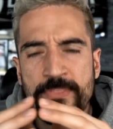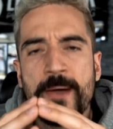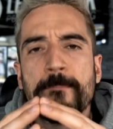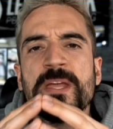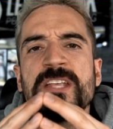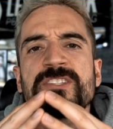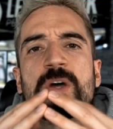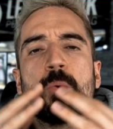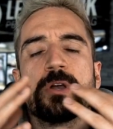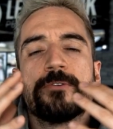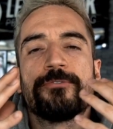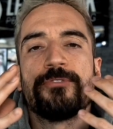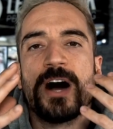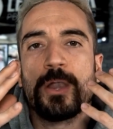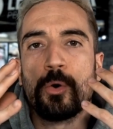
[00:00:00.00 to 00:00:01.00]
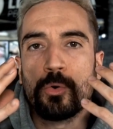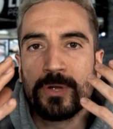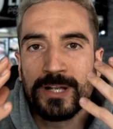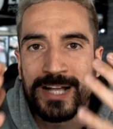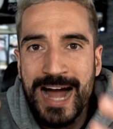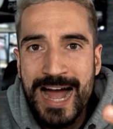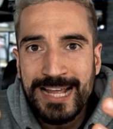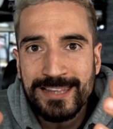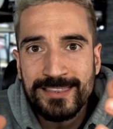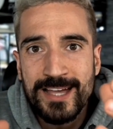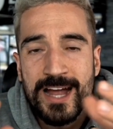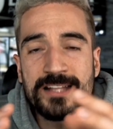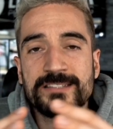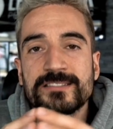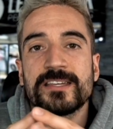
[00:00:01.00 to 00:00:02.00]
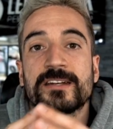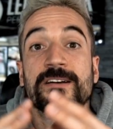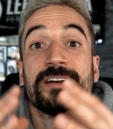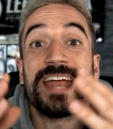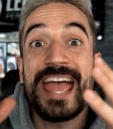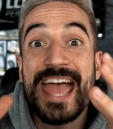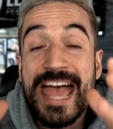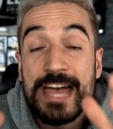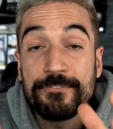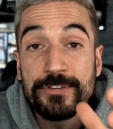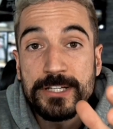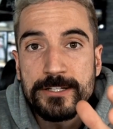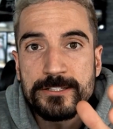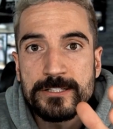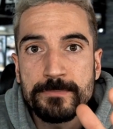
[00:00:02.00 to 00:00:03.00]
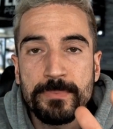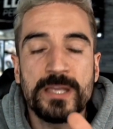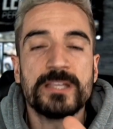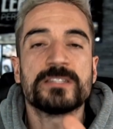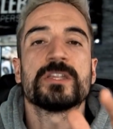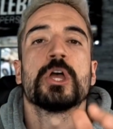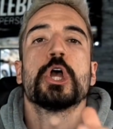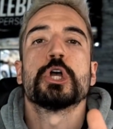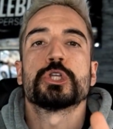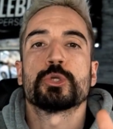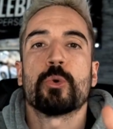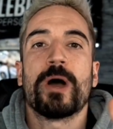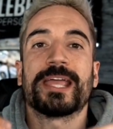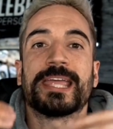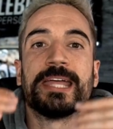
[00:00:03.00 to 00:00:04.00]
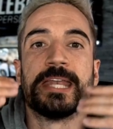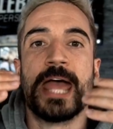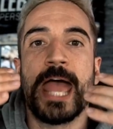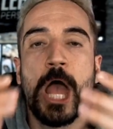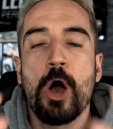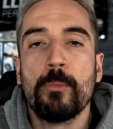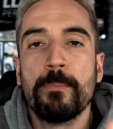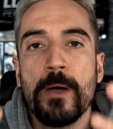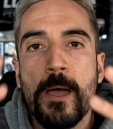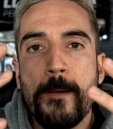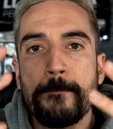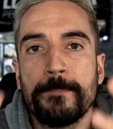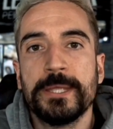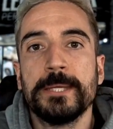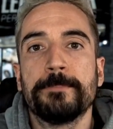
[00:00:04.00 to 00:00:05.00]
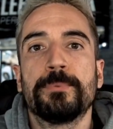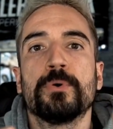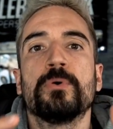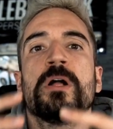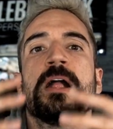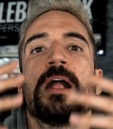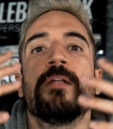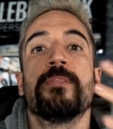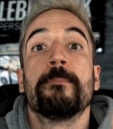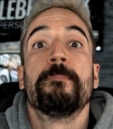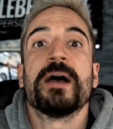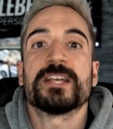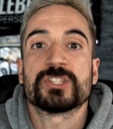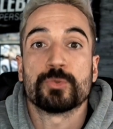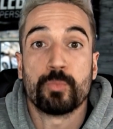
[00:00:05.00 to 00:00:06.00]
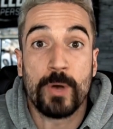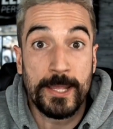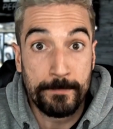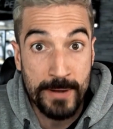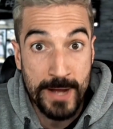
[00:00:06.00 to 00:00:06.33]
That means I want to follow guidelines that are evidence-based so I can help people in the best way